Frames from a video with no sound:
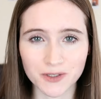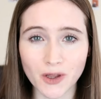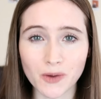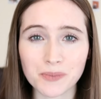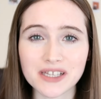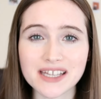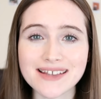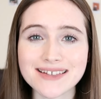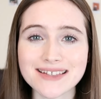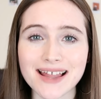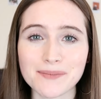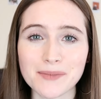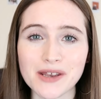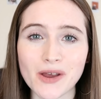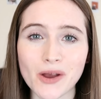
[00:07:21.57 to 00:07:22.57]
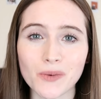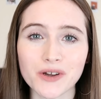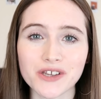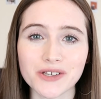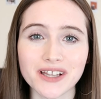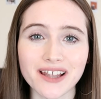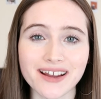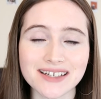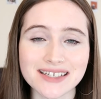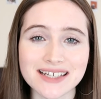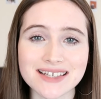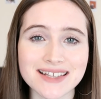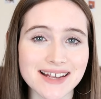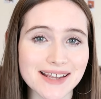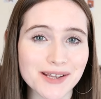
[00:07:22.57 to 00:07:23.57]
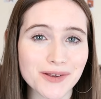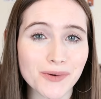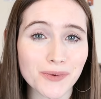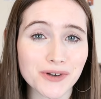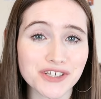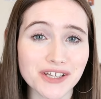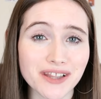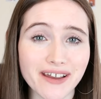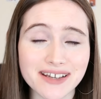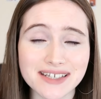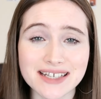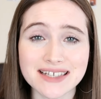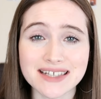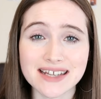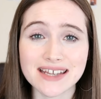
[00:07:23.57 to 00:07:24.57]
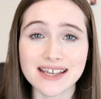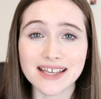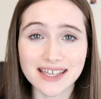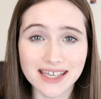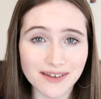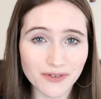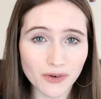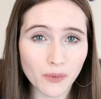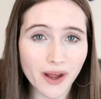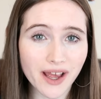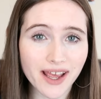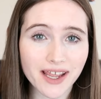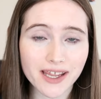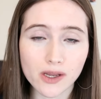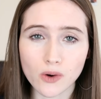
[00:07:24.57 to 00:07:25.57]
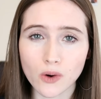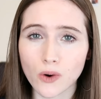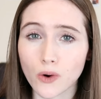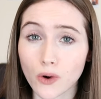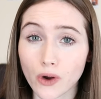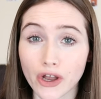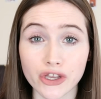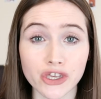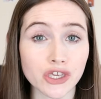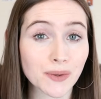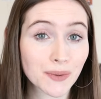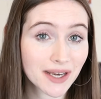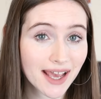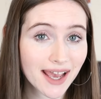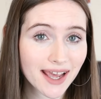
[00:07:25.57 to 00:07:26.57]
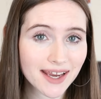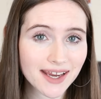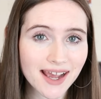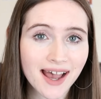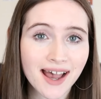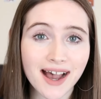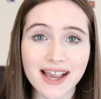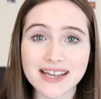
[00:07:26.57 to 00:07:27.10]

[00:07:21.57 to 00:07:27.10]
So please let me know what you'd like to see. Would you like to see a giveaway or a Q&A?